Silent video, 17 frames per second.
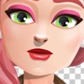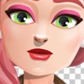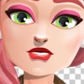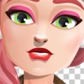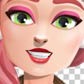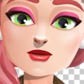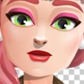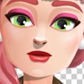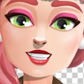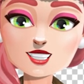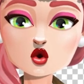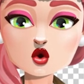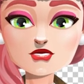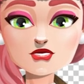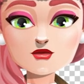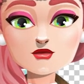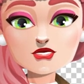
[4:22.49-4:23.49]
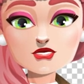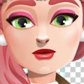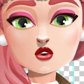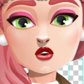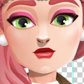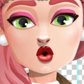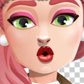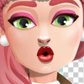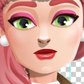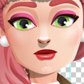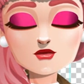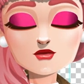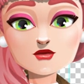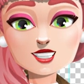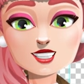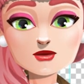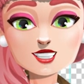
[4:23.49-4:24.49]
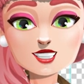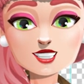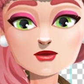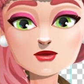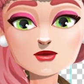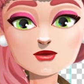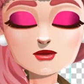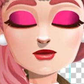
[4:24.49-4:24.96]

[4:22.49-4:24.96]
a set number of mouth shapes.